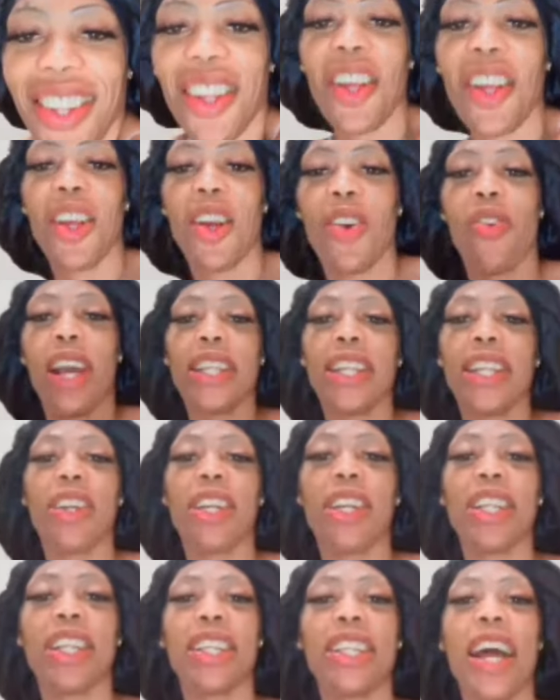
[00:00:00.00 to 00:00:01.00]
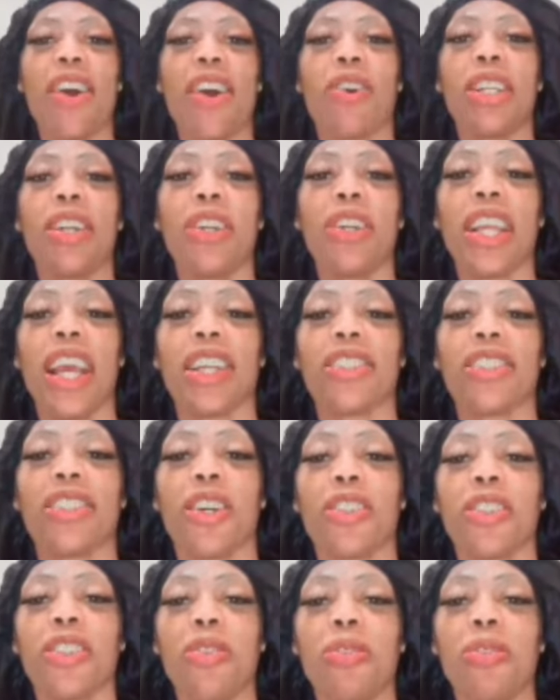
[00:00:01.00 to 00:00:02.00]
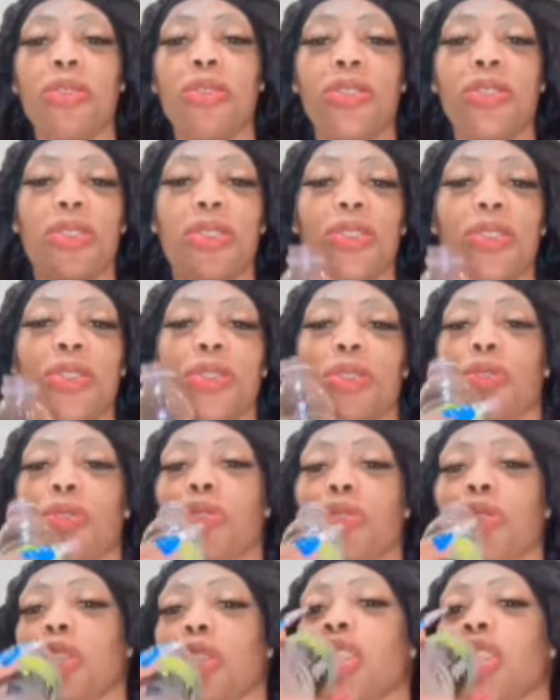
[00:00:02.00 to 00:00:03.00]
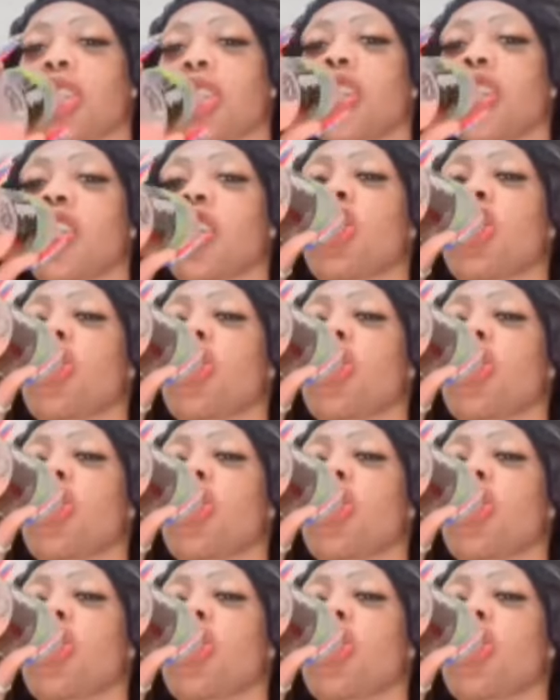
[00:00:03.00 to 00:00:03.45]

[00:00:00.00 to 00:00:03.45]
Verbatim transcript: don't you talk? Why don't you talk something? Some of these